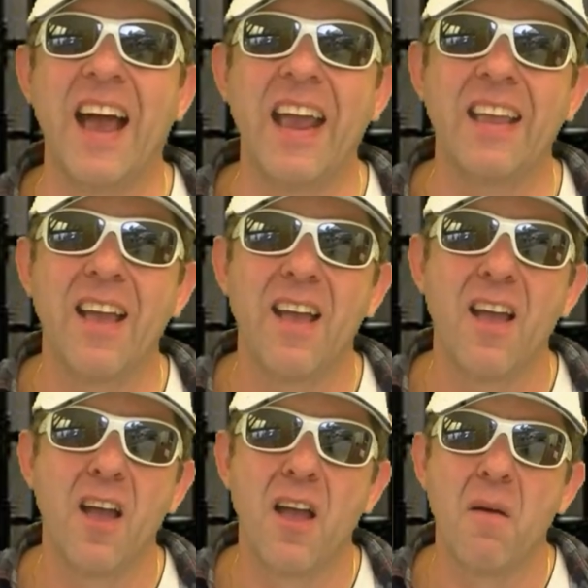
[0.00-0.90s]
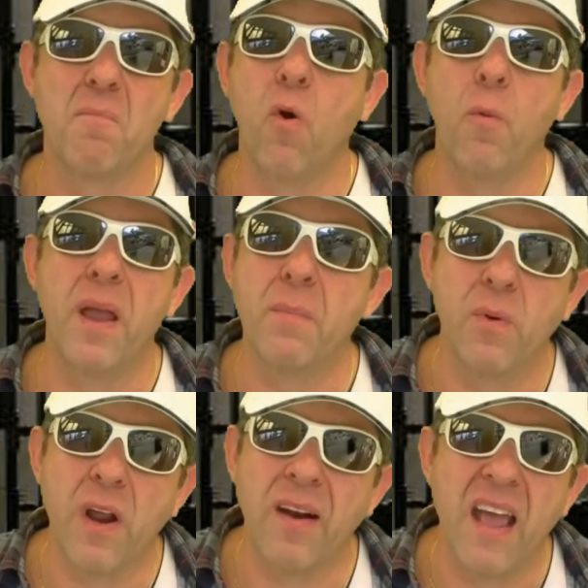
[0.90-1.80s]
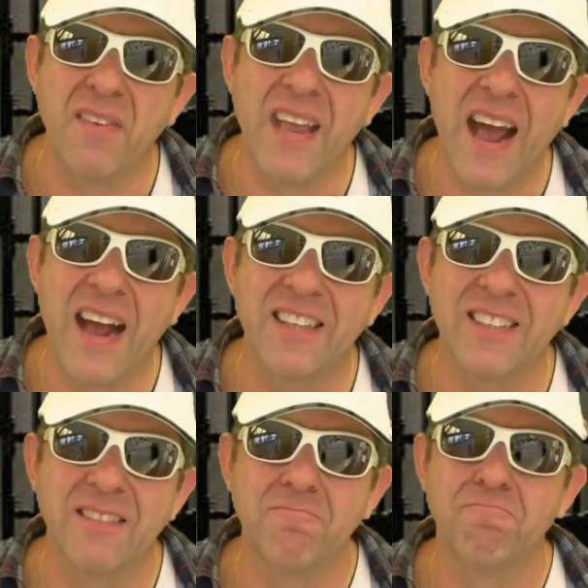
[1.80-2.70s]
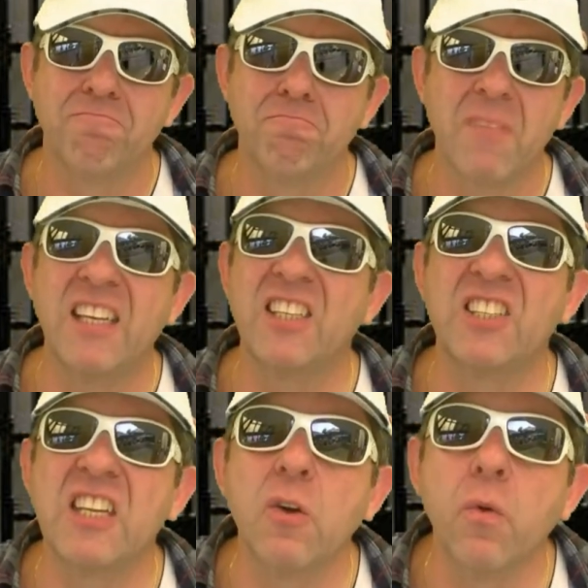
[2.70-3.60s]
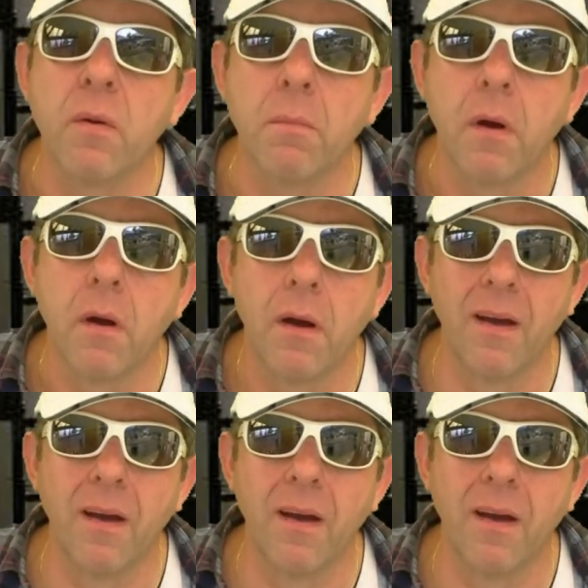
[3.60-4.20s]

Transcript: saying, poor people don't have cars, they steal them.